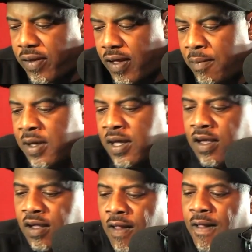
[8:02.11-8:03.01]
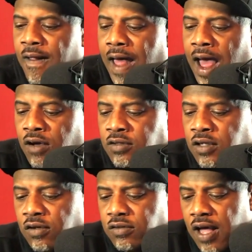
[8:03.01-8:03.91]
I mean, I don't
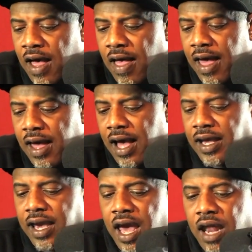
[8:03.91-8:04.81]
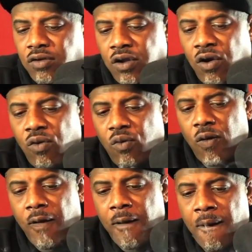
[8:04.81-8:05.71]
know. I can't. I don't know.